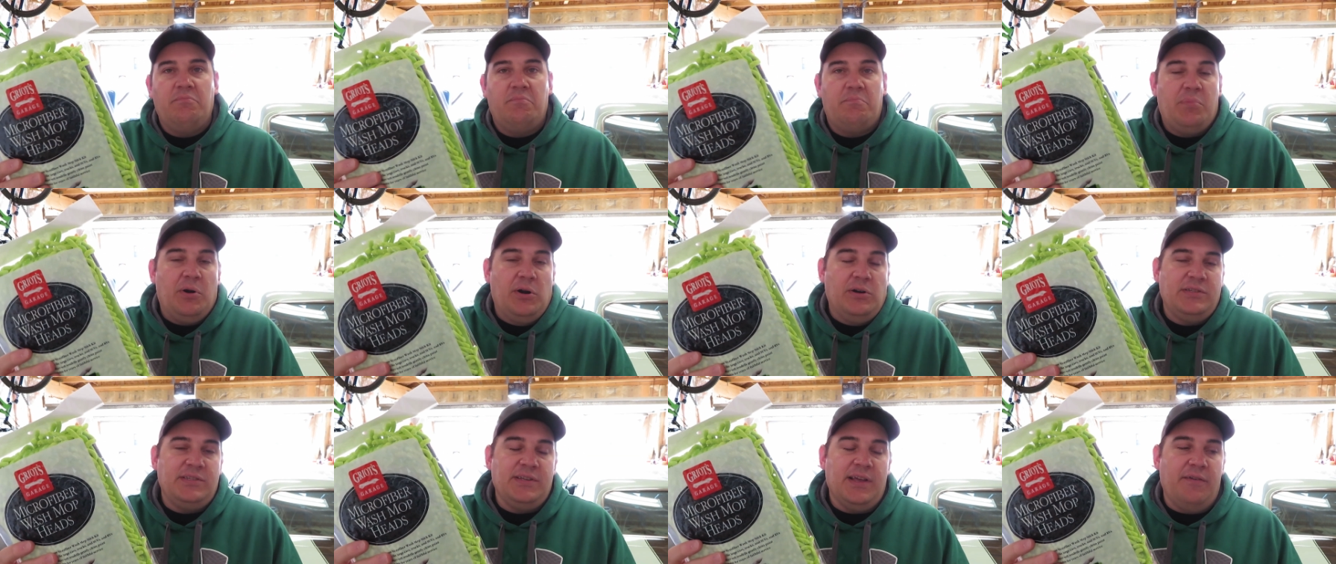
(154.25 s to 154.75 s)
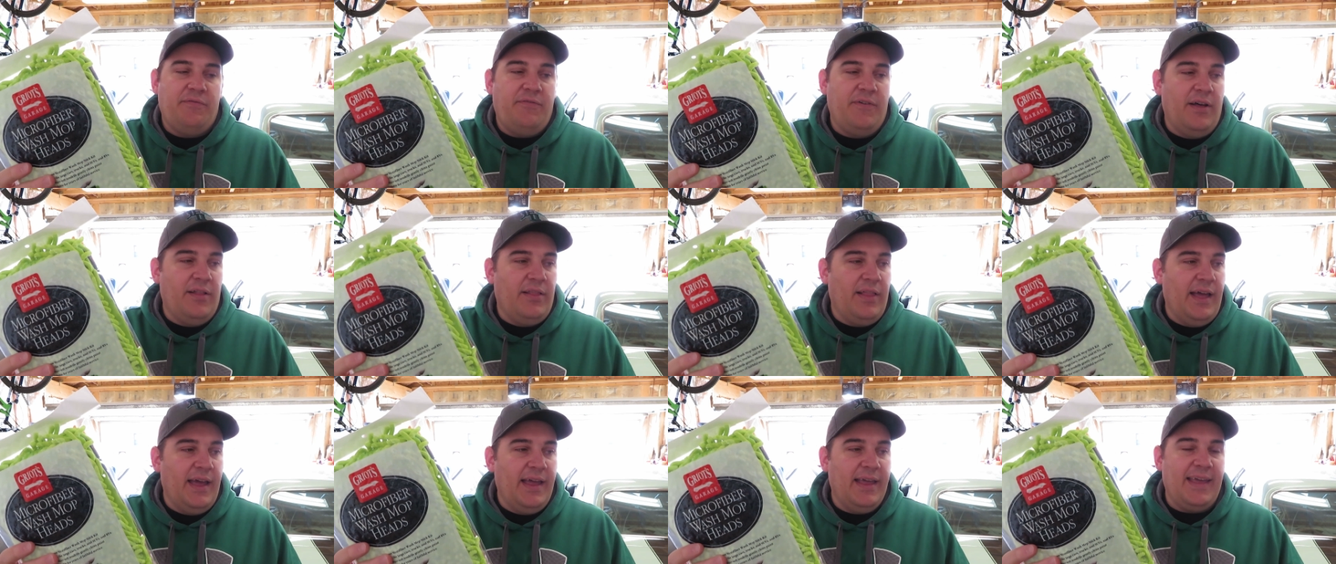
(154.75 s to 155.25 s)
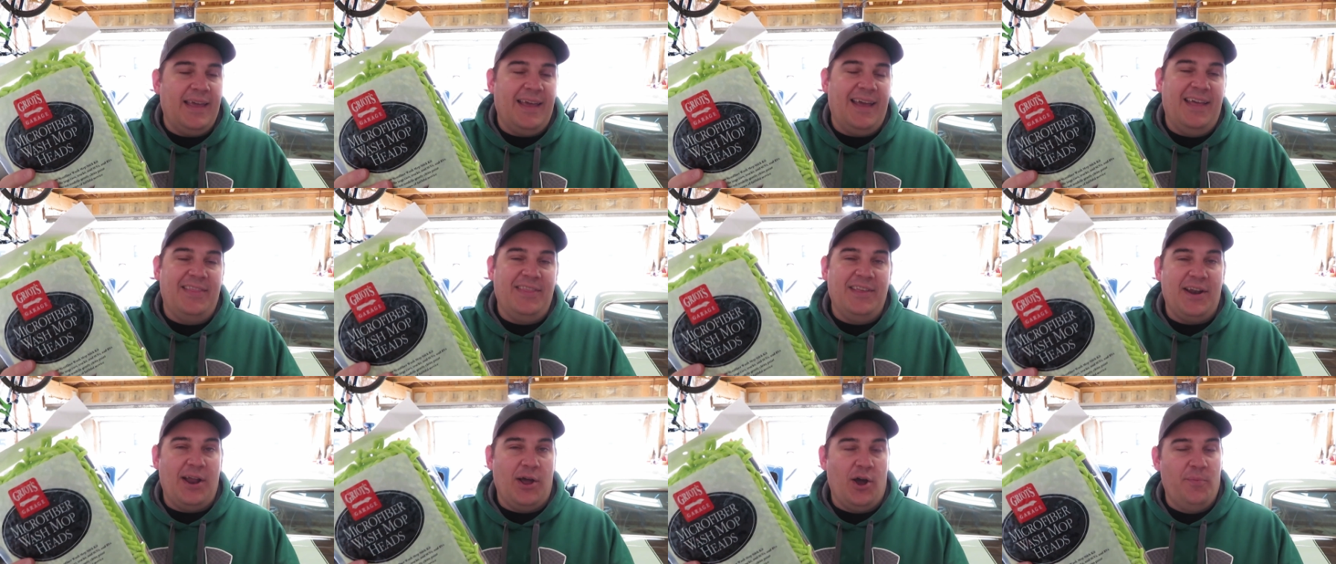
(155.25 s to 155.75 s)
Personally, I felt like,
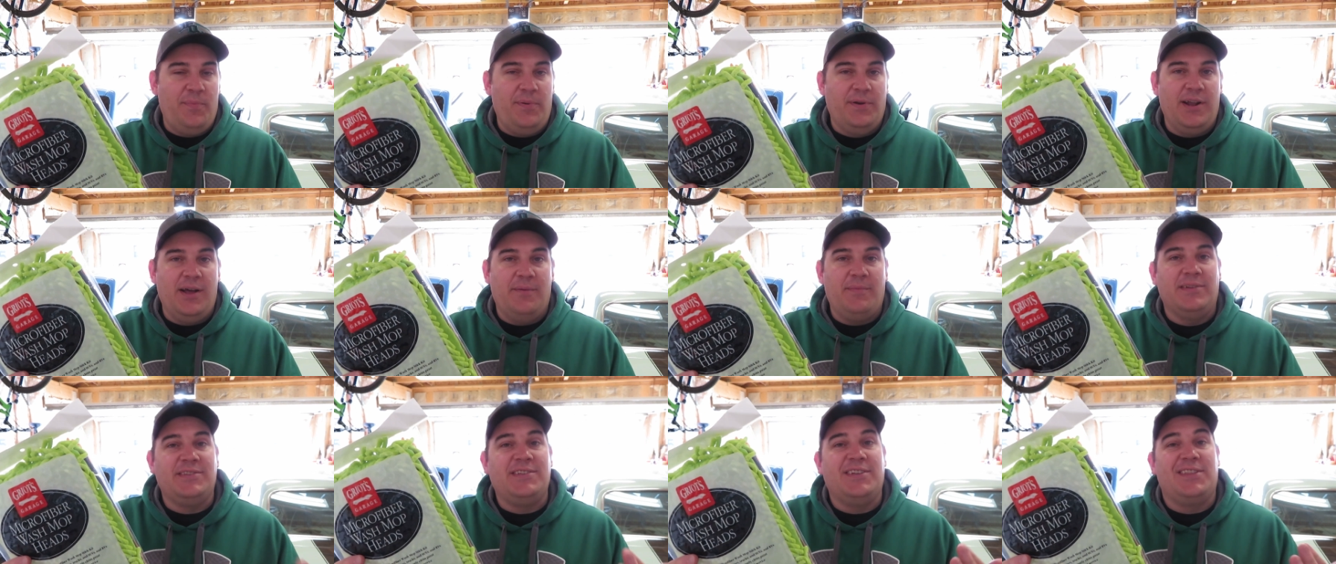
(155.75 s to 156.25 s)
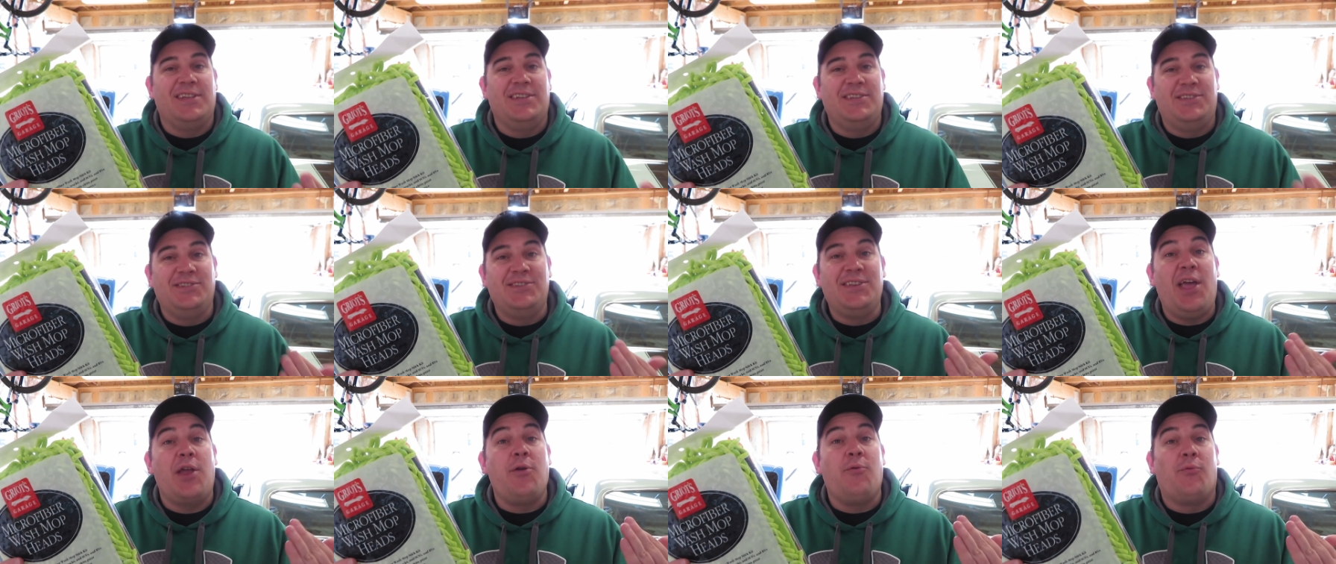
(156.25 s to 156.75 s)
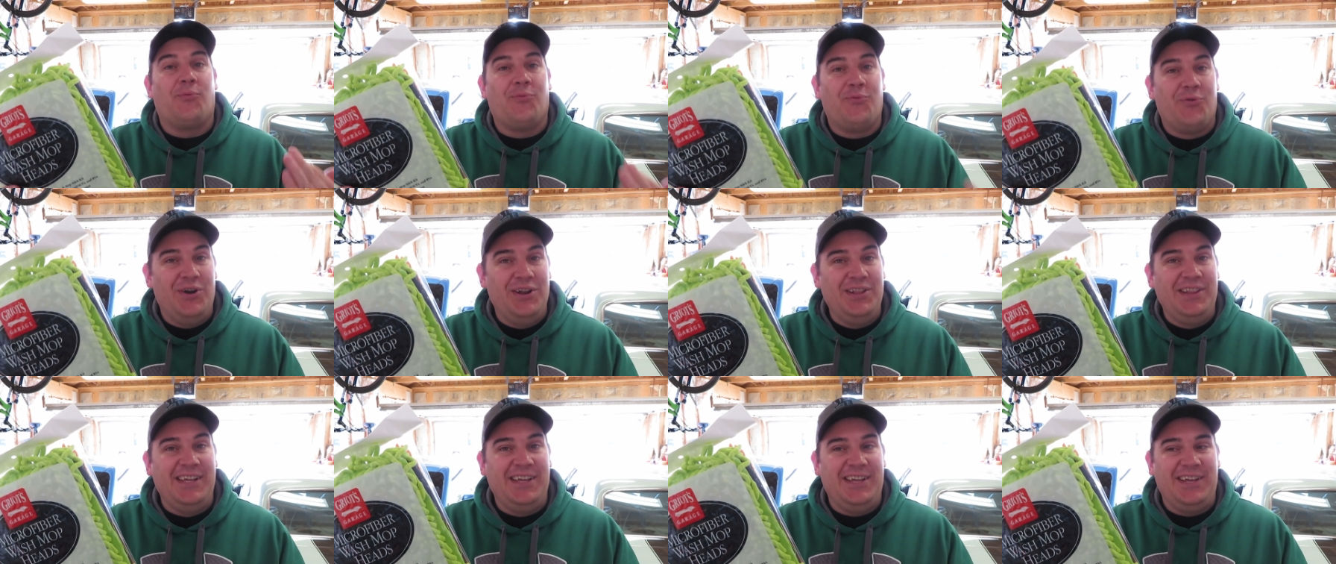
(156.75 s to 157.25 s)
and then I opened it up and I was like, this is a
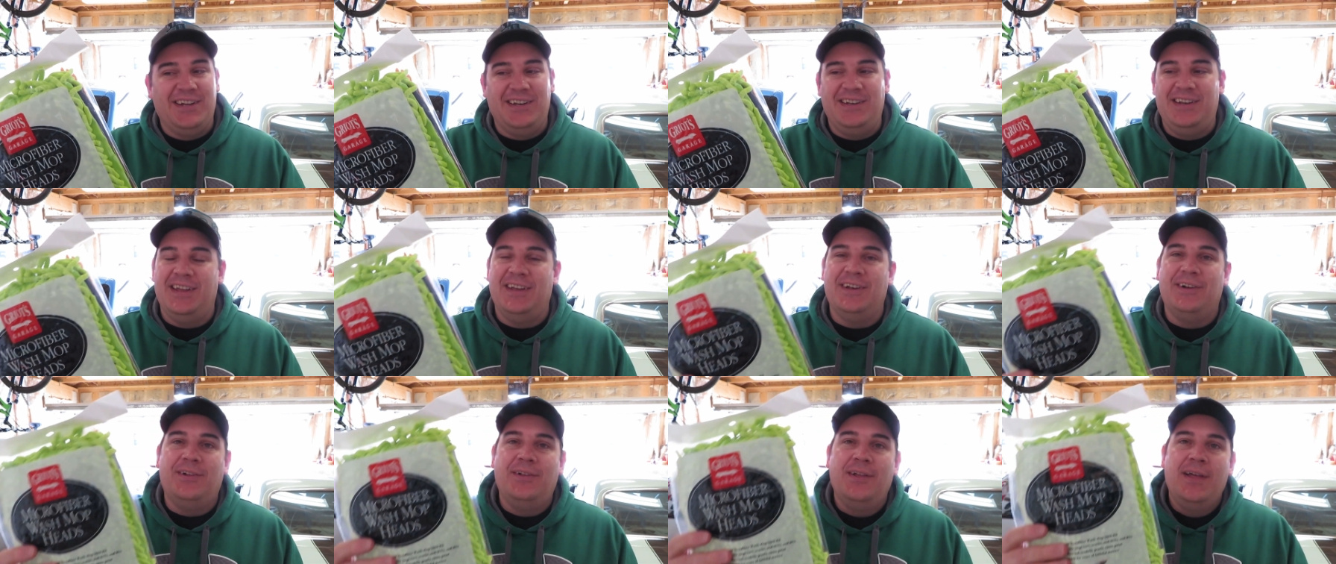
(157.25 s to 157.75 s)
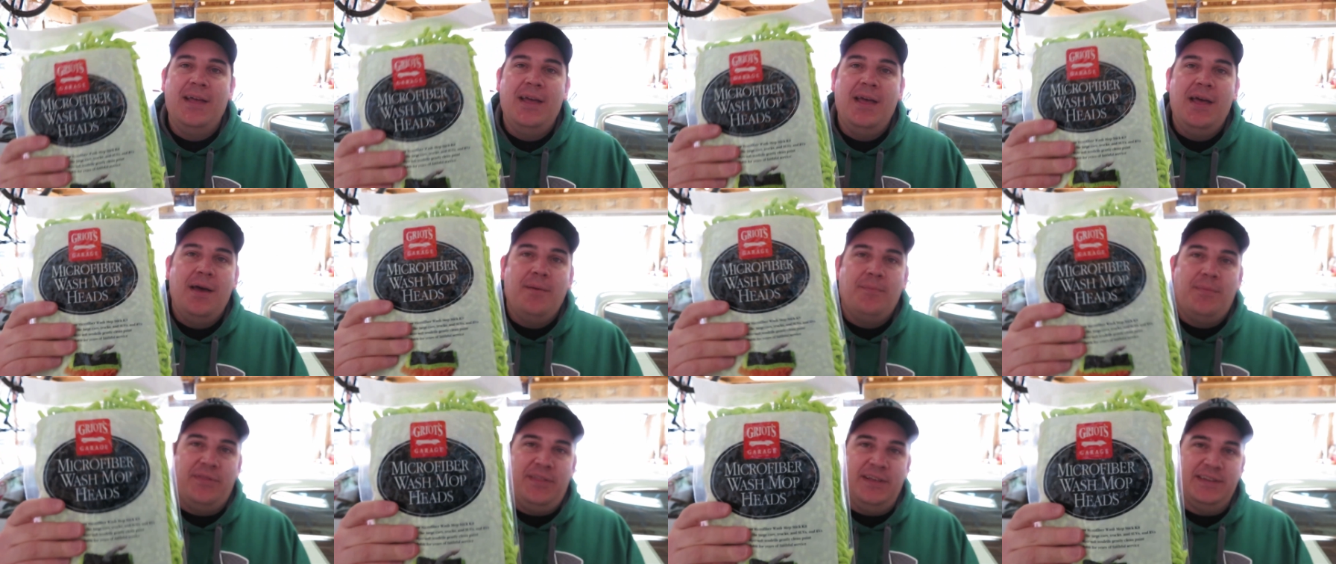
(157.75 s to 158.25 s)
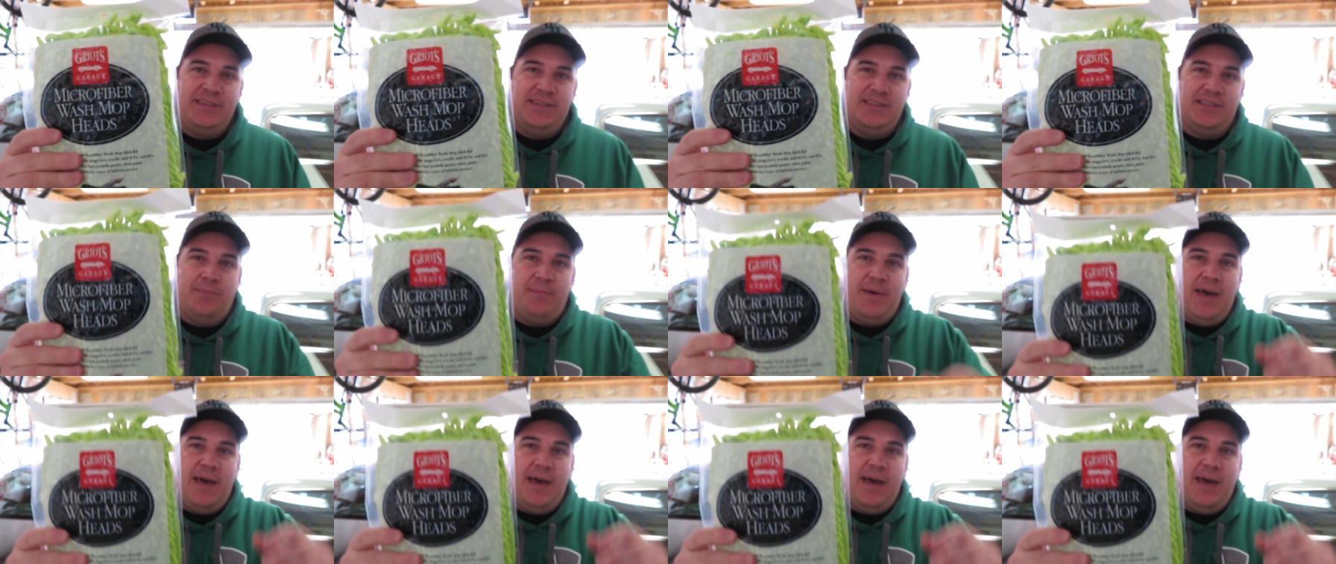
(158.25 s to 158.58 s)
really good deal. But this is the